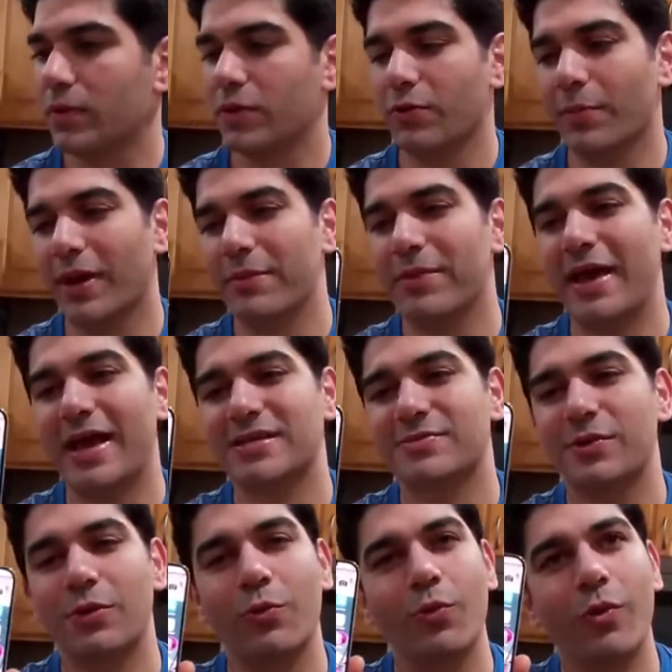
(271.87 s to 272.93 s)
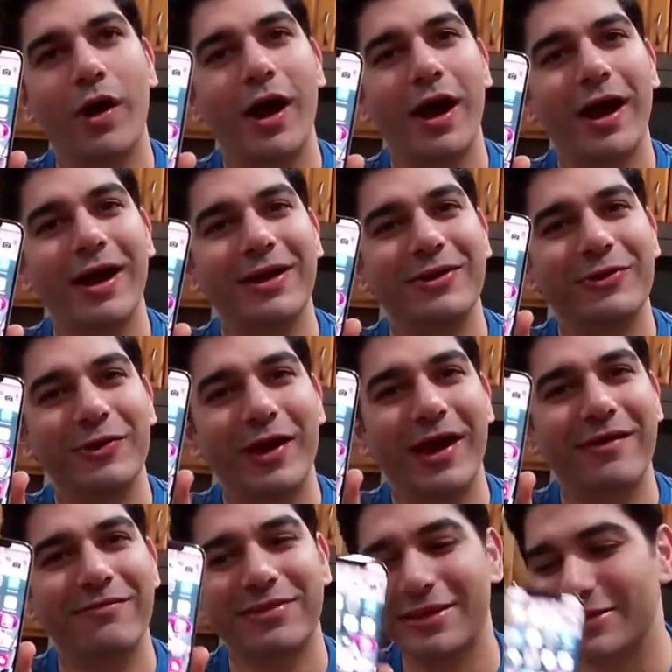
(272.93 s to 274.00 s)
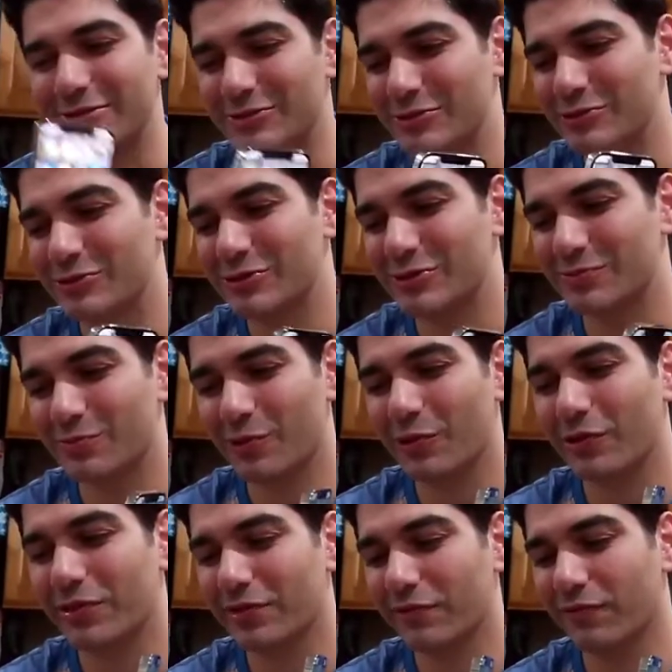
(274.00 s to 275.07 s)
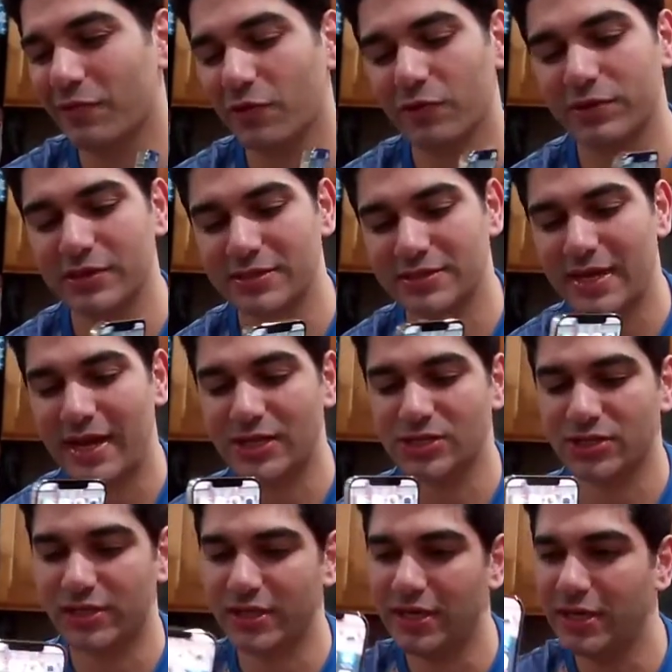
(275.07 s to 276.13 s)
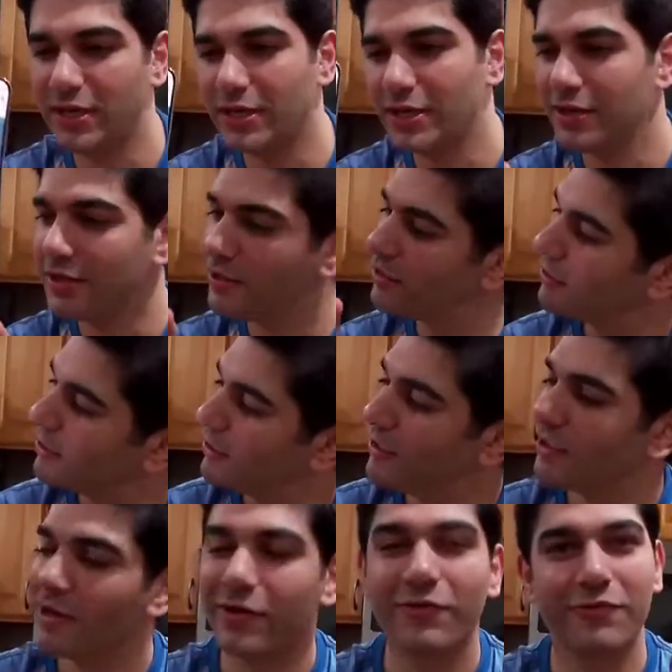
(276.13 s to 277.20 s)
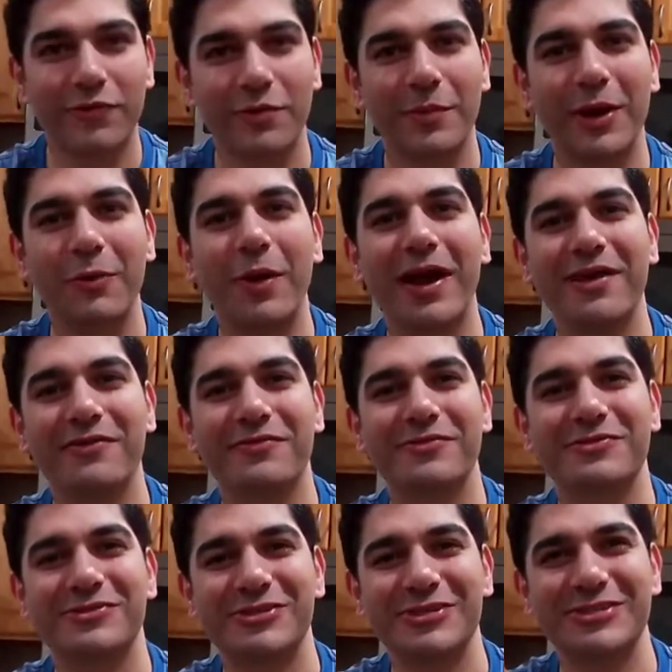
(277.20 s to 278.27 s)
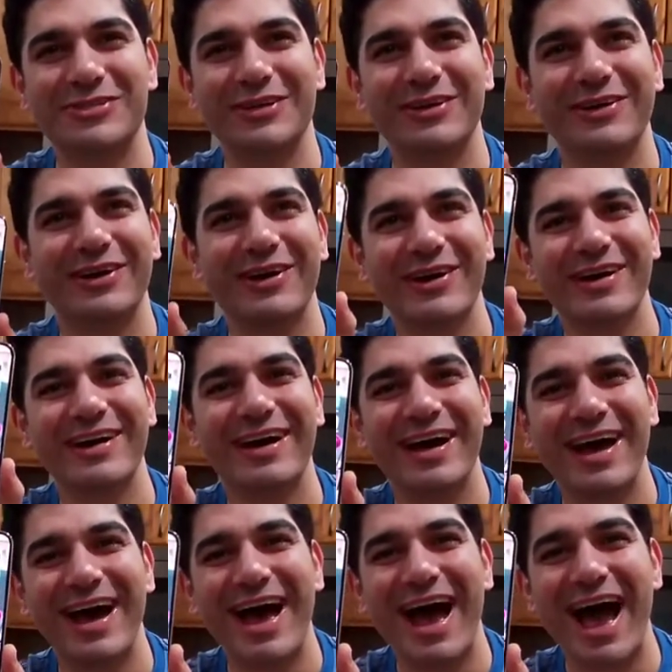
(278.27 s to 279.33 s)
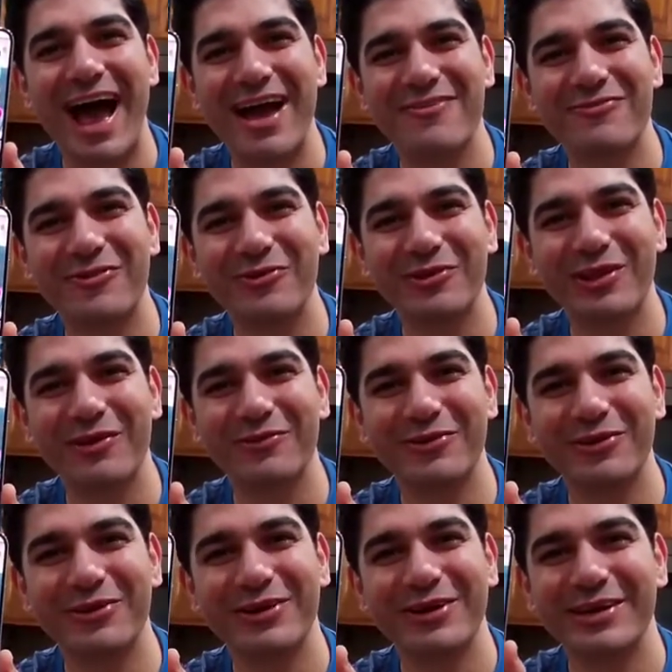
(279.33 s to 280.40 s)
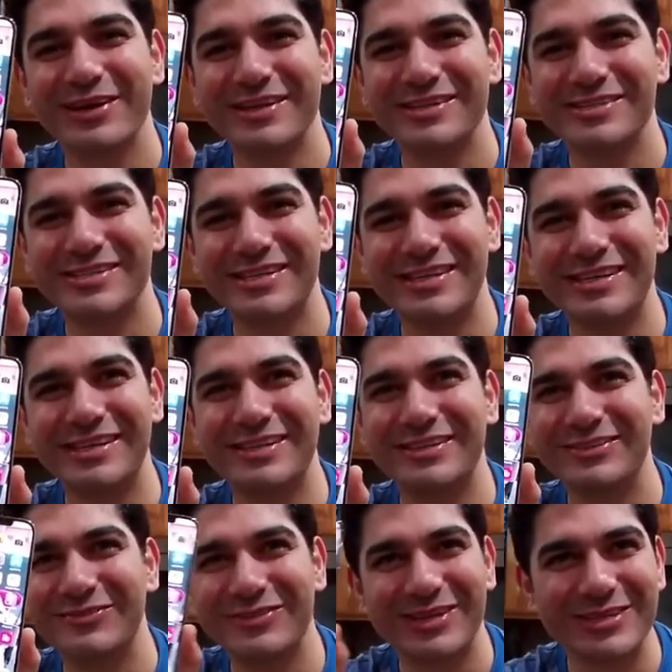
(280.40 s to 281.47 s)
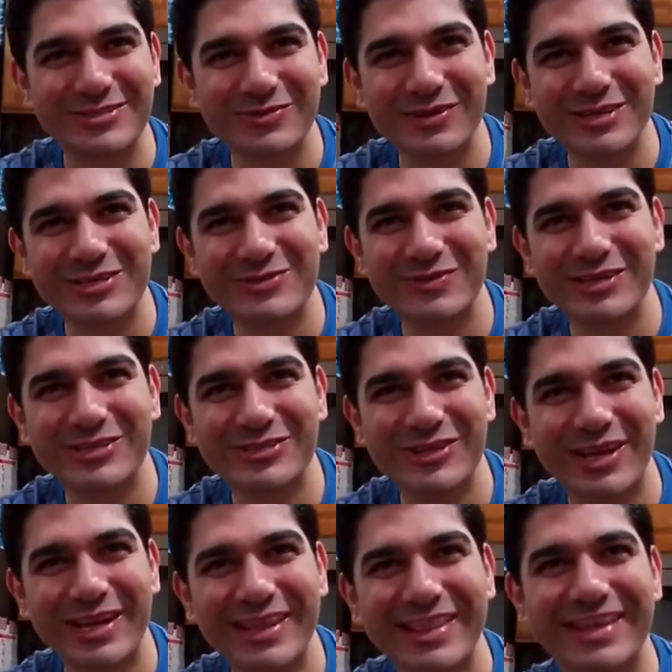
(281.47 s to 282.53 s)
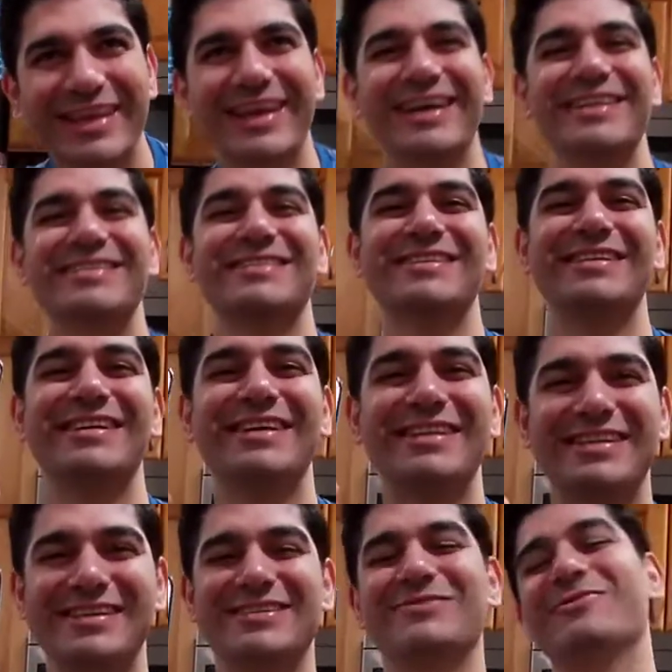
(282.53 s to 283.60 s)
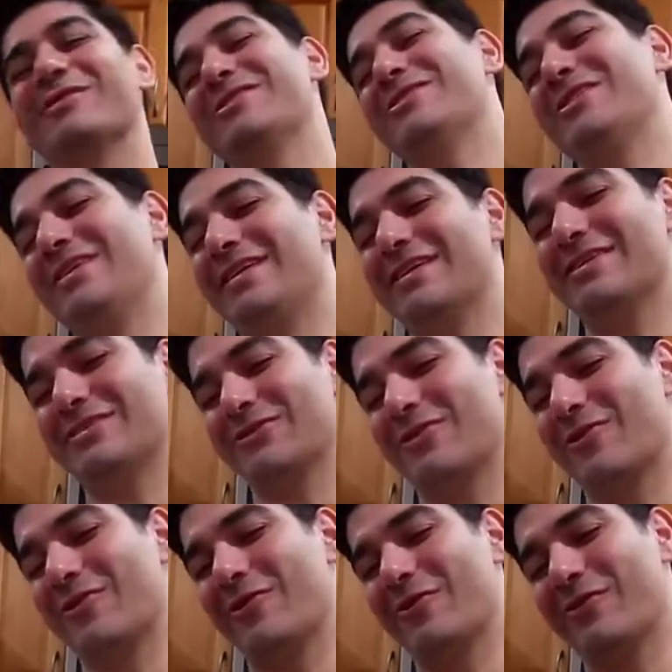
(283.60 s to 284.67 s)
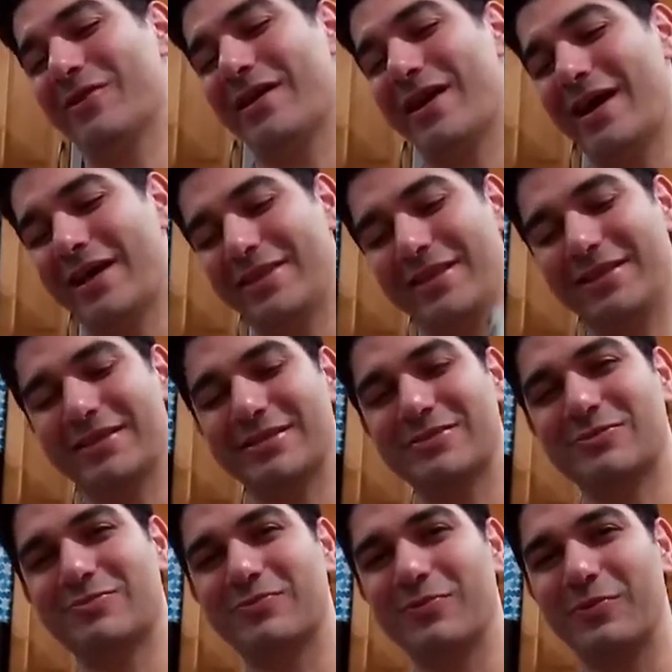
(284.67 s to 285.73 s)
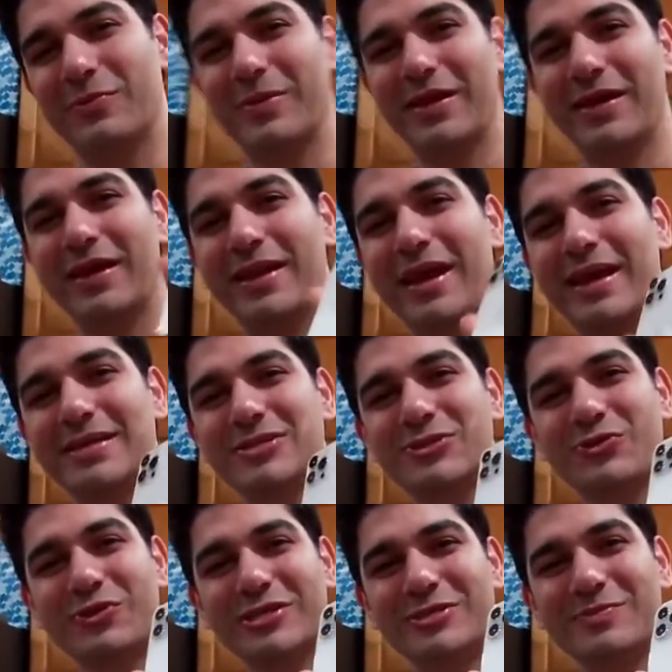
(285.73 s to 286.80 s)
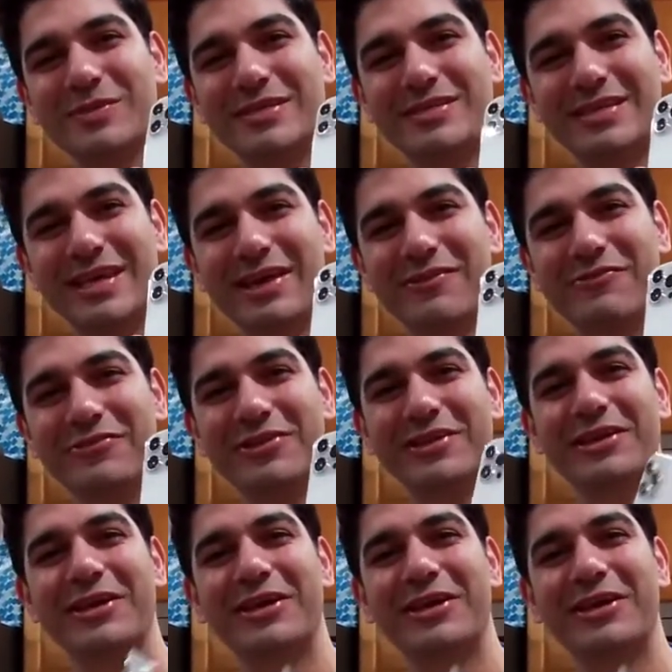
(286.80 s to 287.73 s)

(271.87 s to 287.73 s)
you might be asking me, why do you have this? You just bought the Fold. This is actually for my wife. She's a iPhone lover. She doesn't want to switch to anything else. This is what so I think this would be a nice Christmas gift